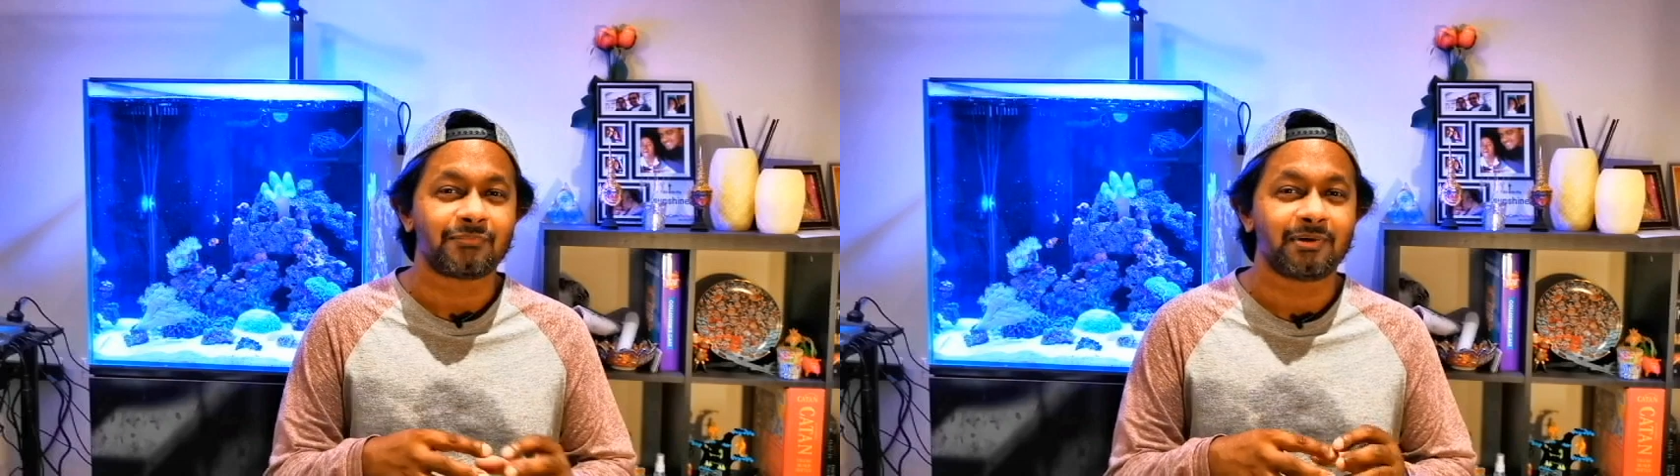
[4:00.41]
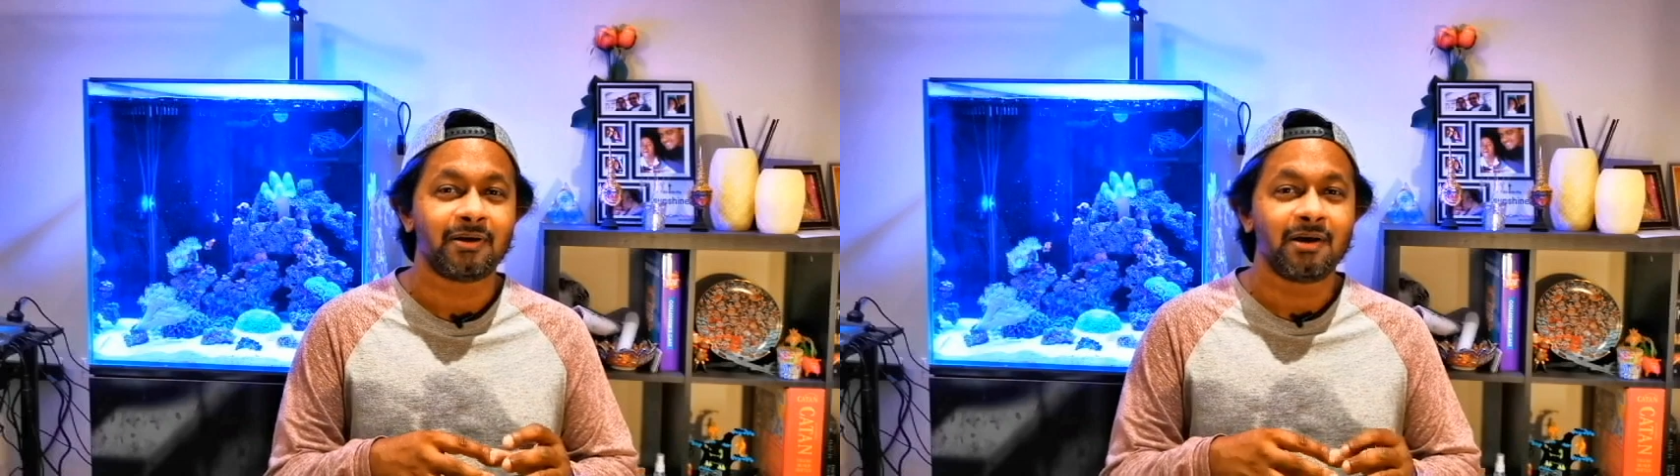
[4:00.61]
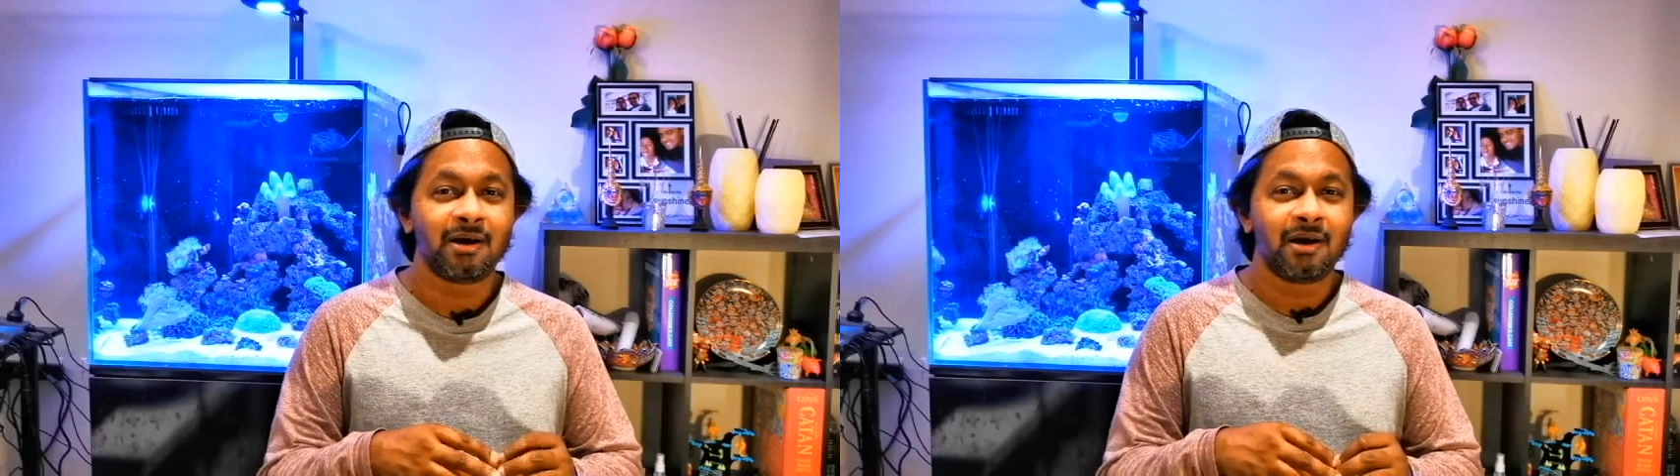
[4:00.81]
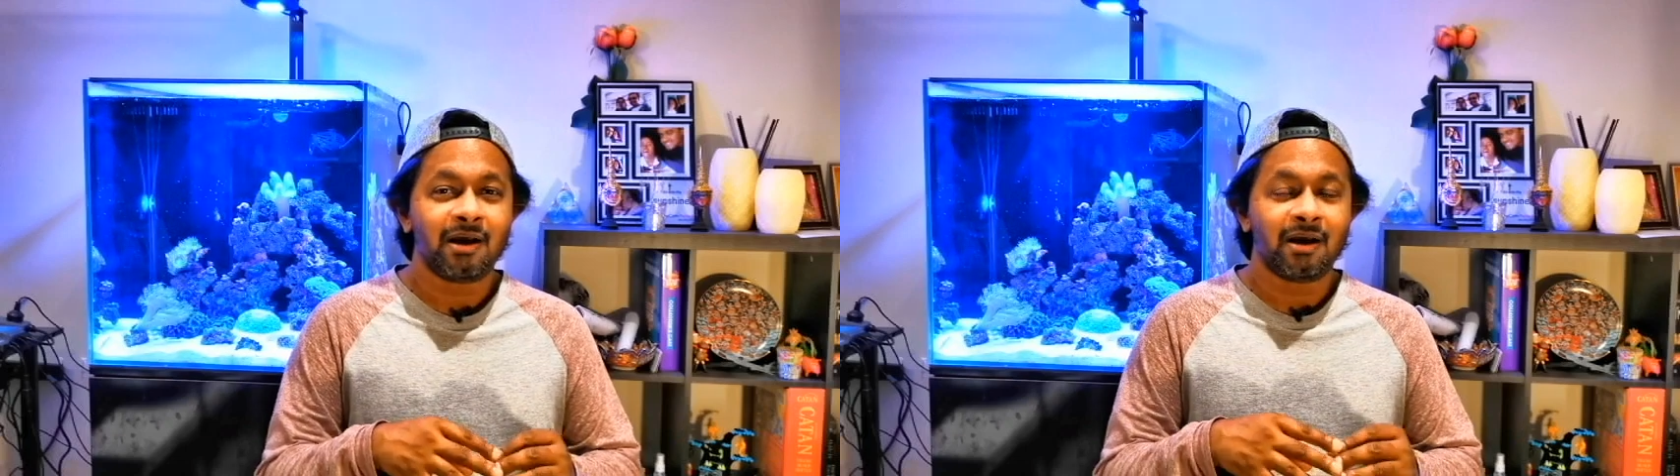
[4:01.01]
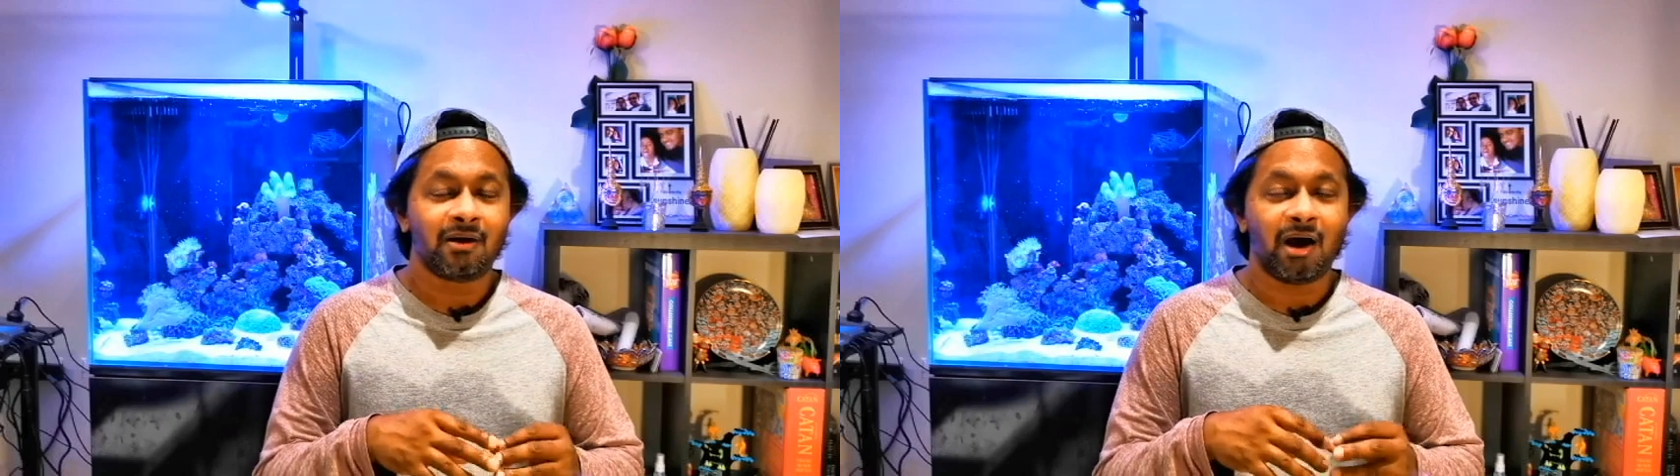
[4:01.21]
of a
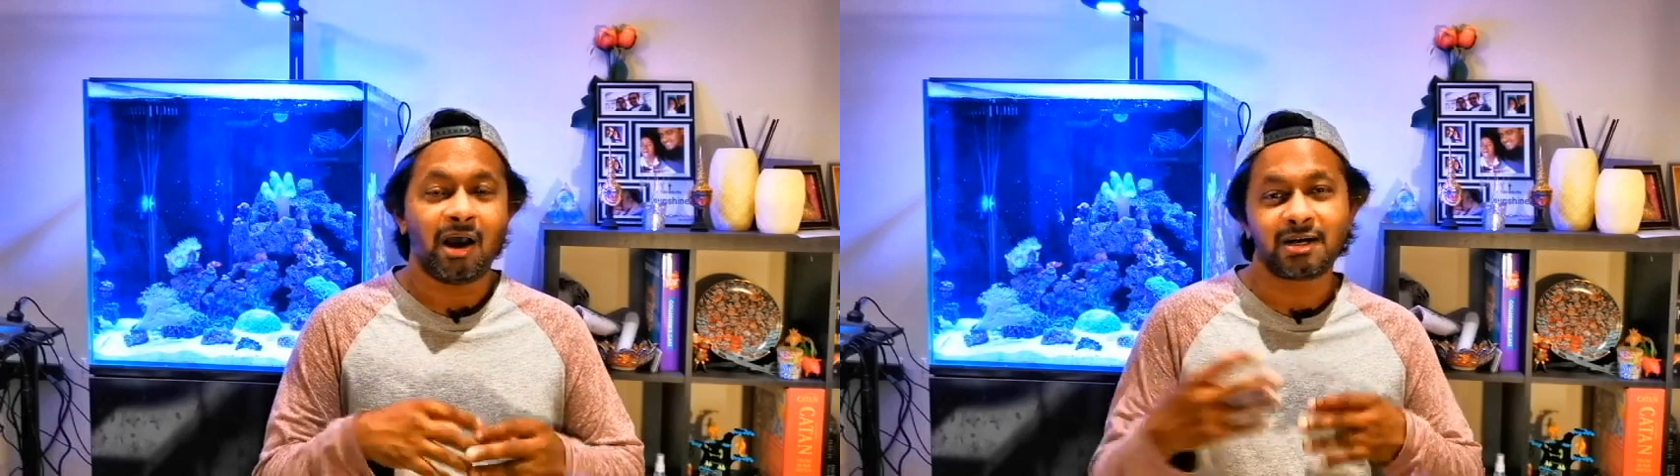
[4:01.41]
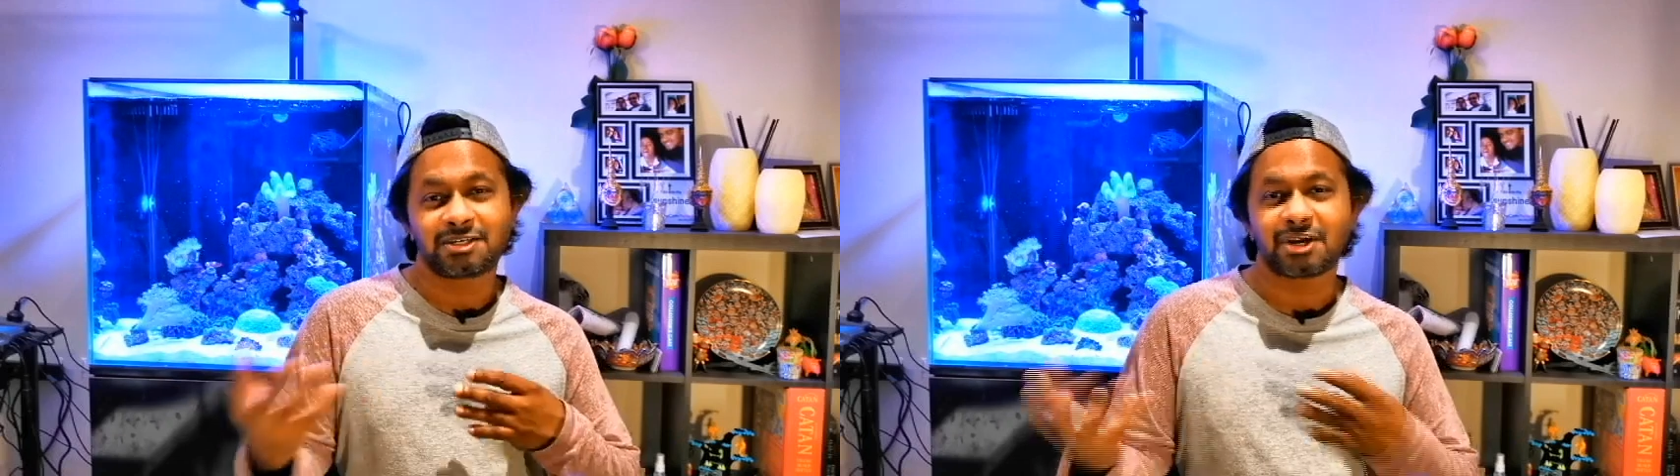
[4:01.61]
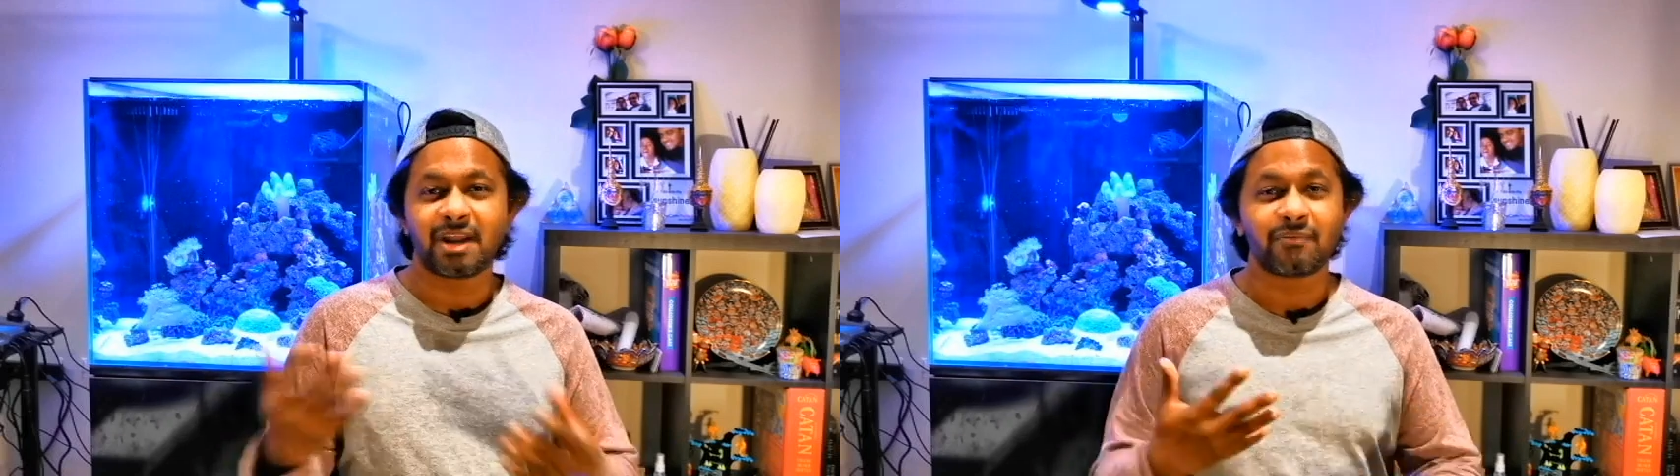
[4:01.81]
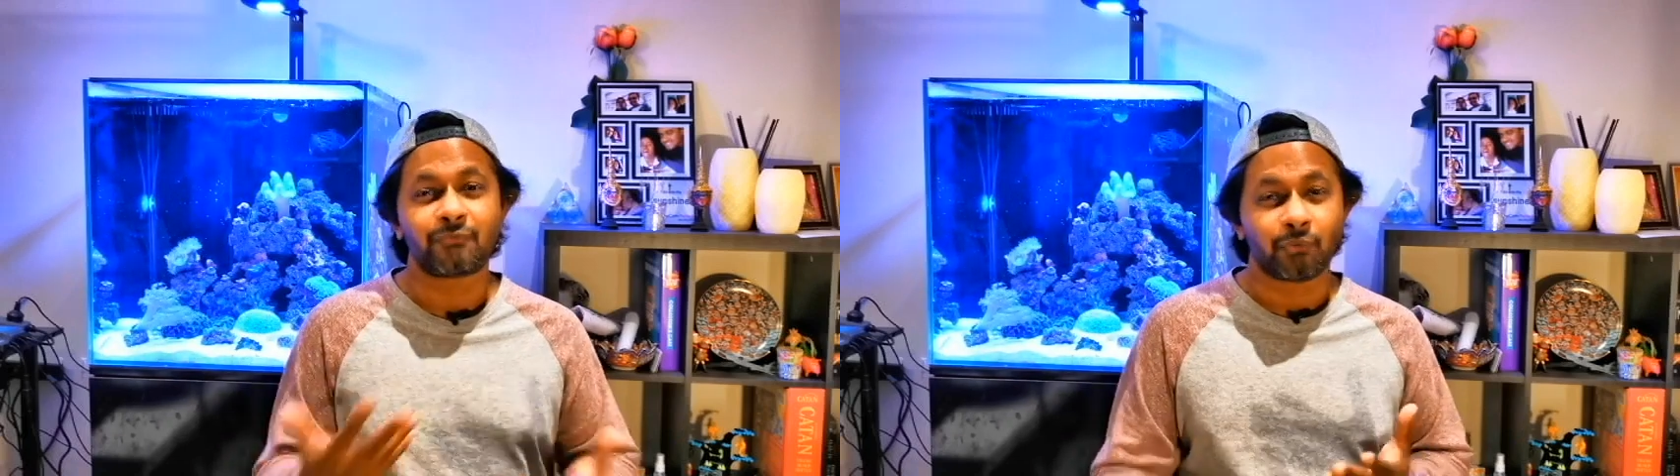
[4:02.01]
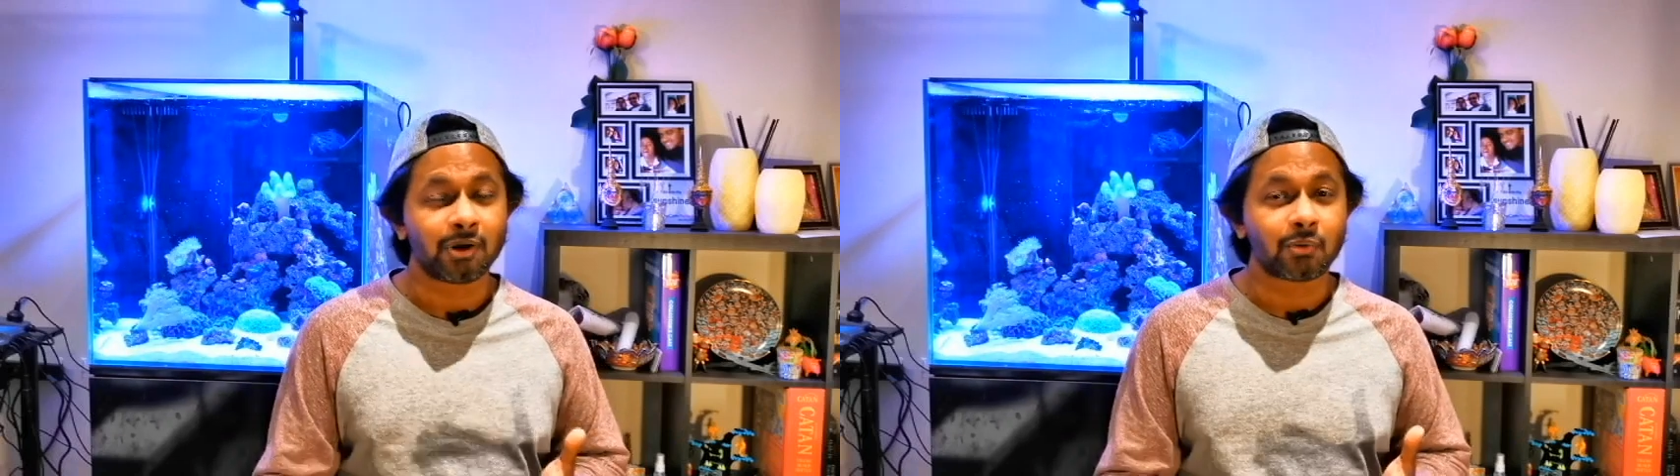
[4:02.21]
arch kind
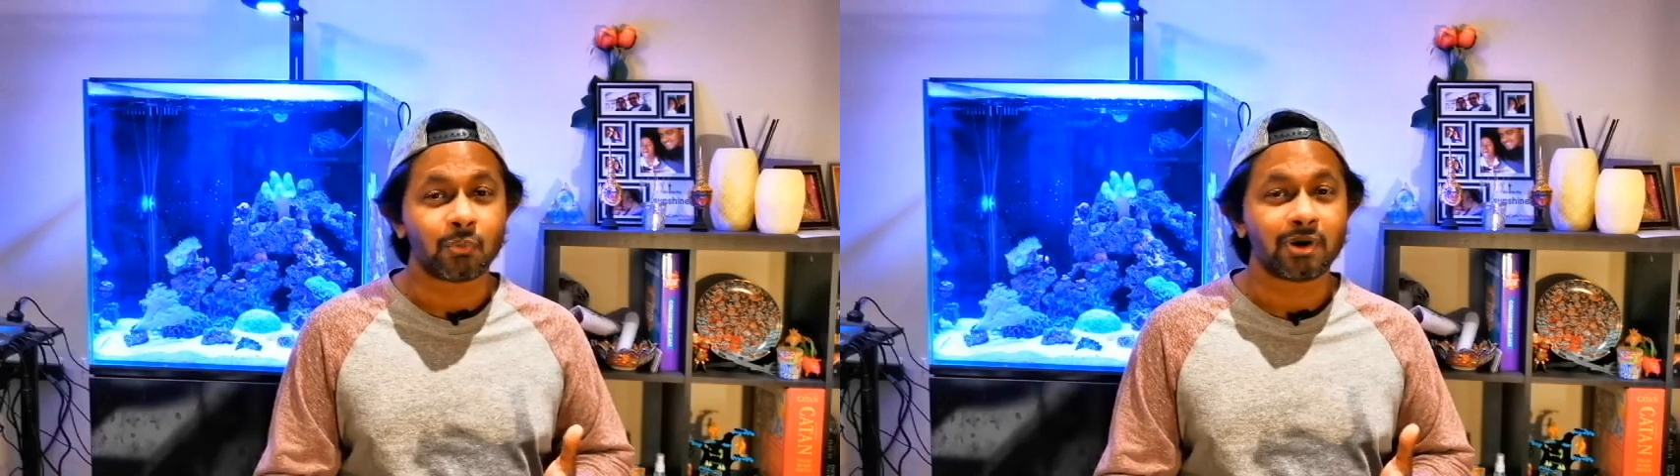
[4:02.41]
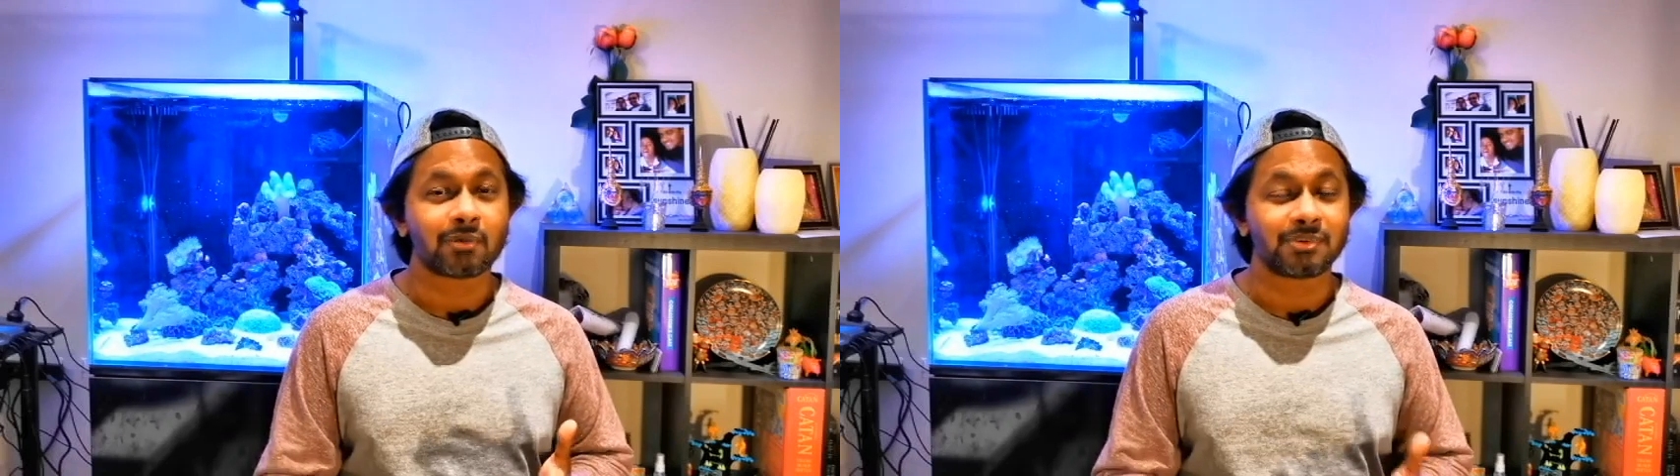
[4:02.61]
of rock work,